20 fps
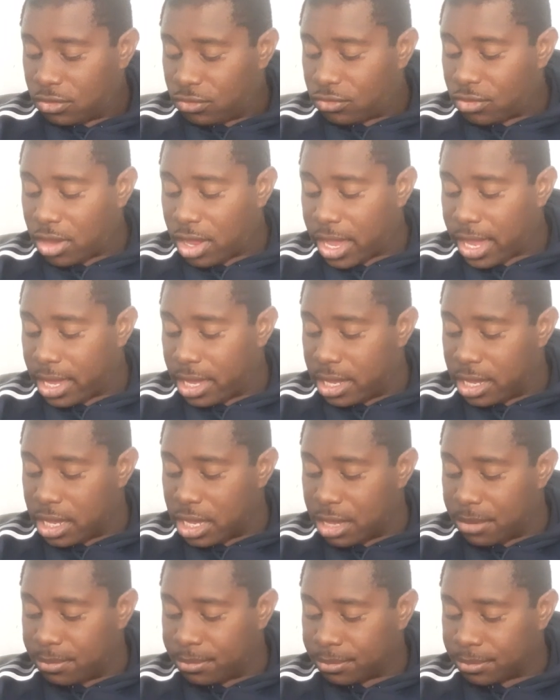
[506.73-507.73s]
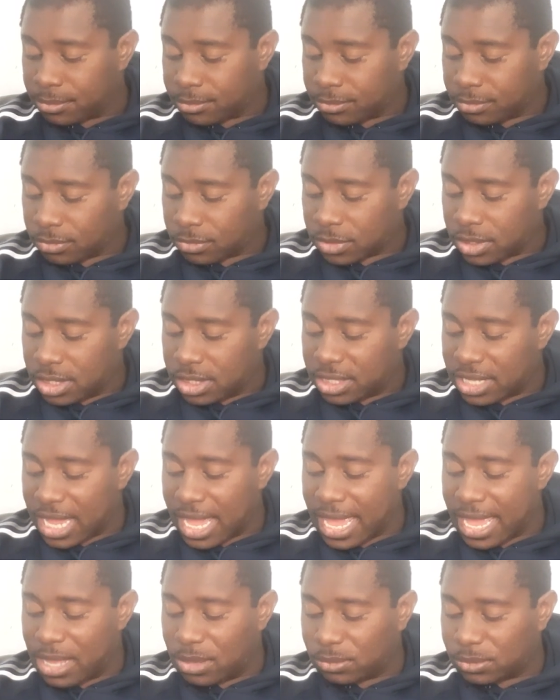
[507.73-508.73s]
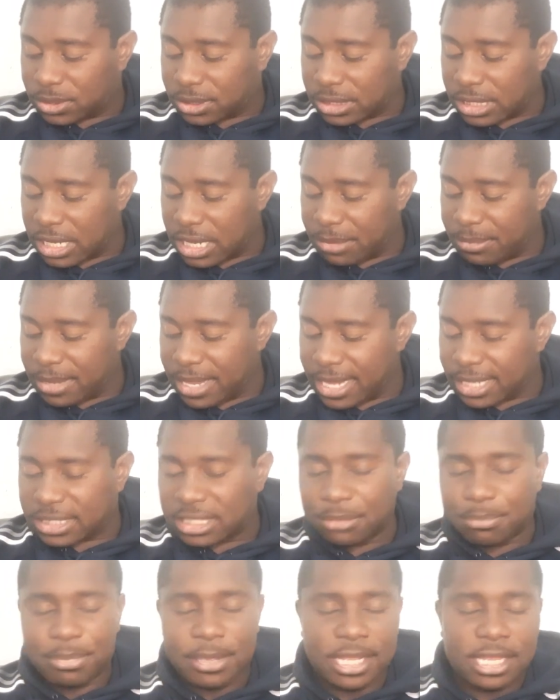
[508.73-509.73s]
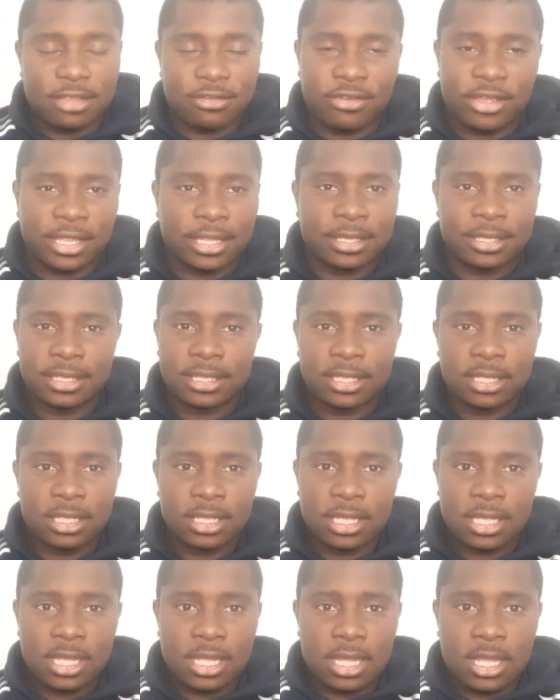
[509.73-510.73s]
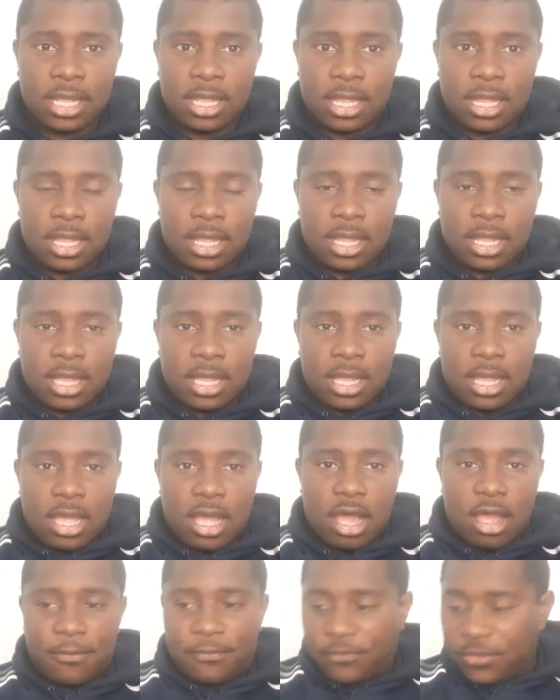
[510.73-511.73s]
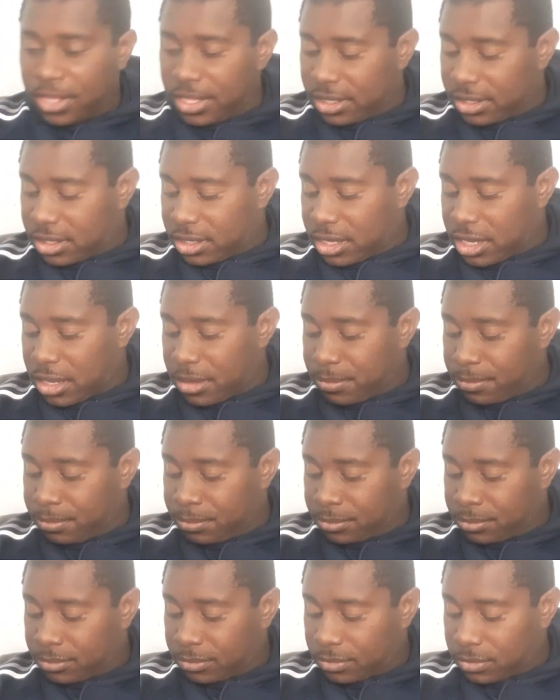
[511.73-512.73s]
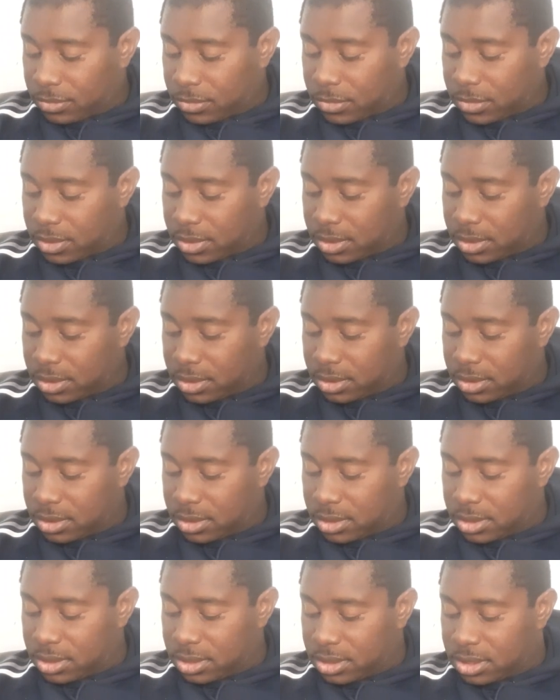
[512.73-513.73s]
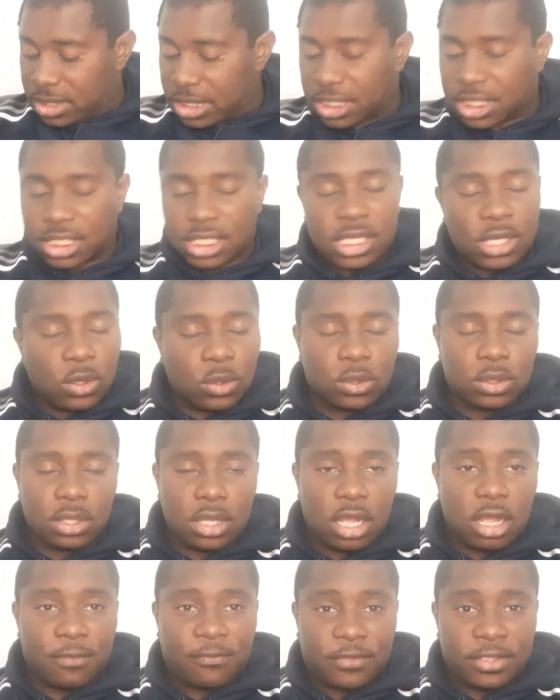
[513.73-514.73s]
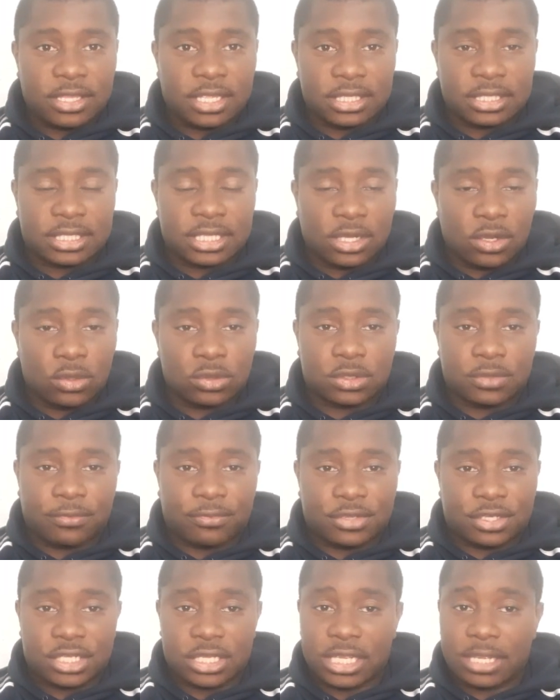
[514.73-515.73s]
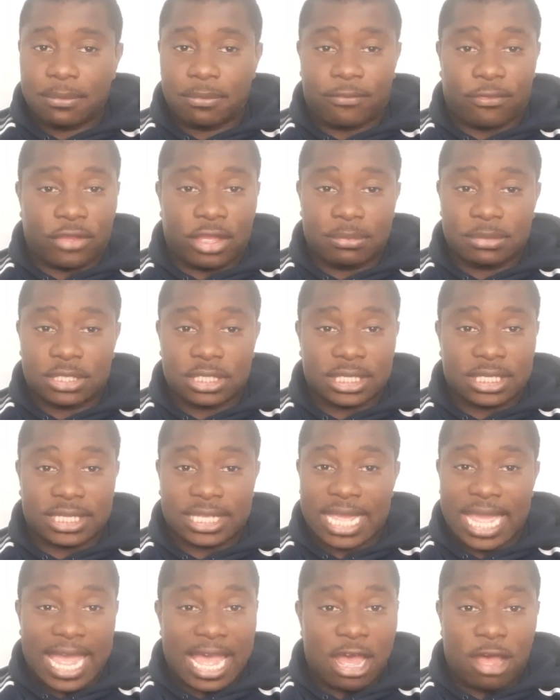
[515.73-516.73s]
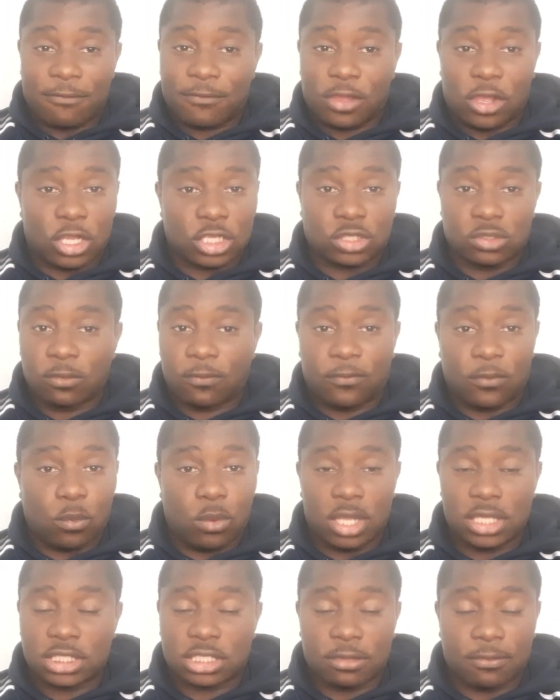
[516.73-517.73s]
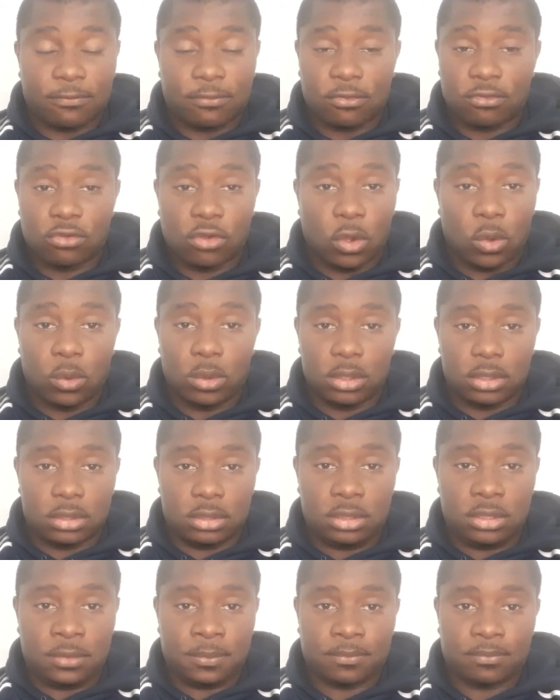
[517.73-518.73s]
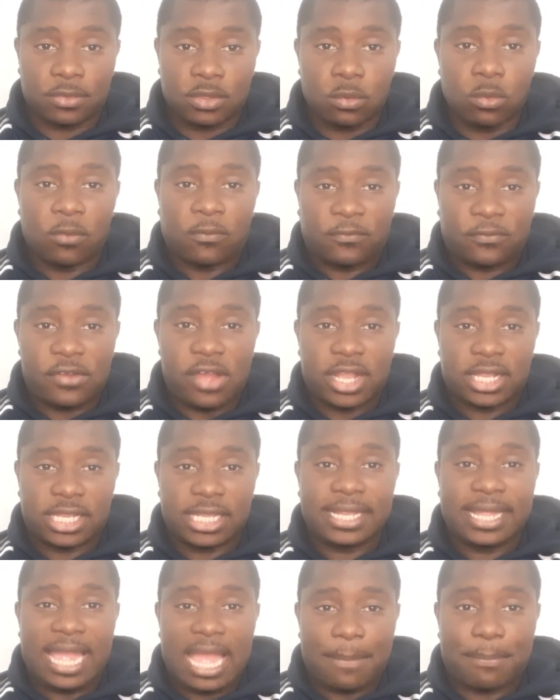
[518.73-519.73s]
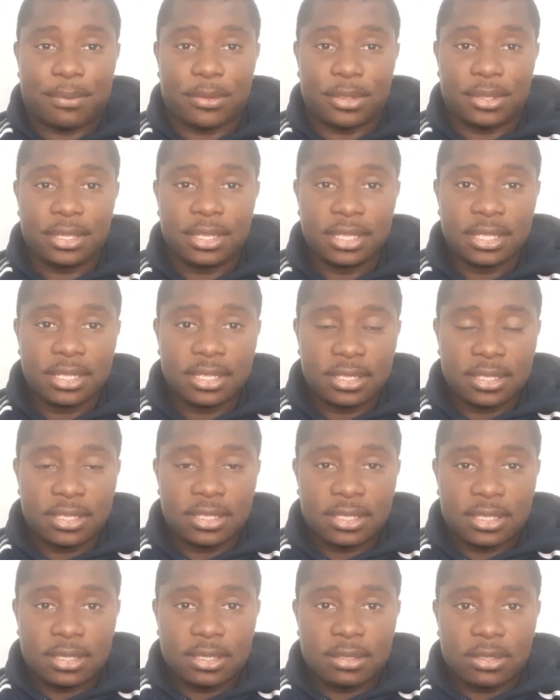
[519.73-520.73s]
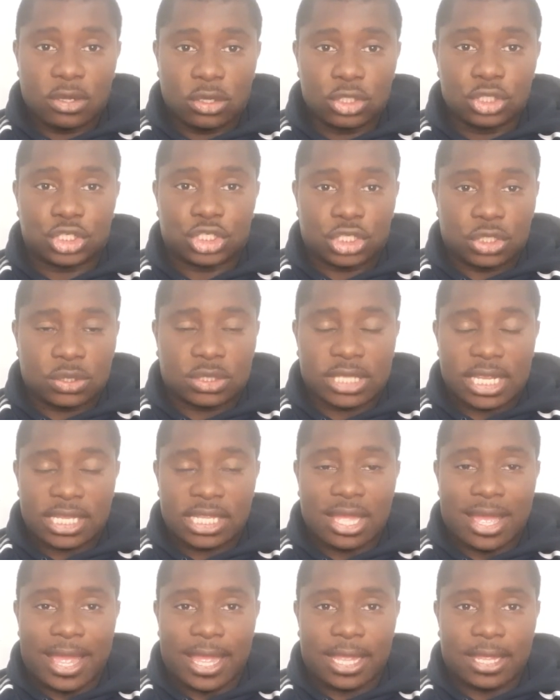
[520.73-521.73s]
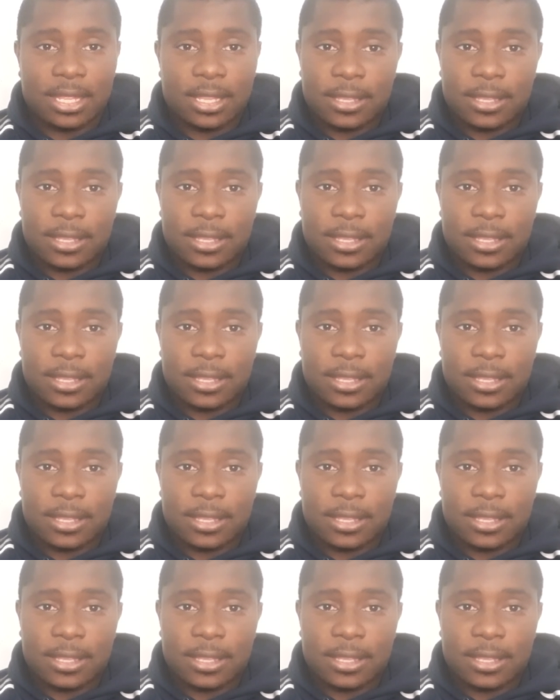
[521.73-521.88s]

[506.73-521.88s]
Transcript: Right, the outs, Hector Bellerin. I think the deal for him to get out of Arsenal for once and for all will finally happen on Tuesday night.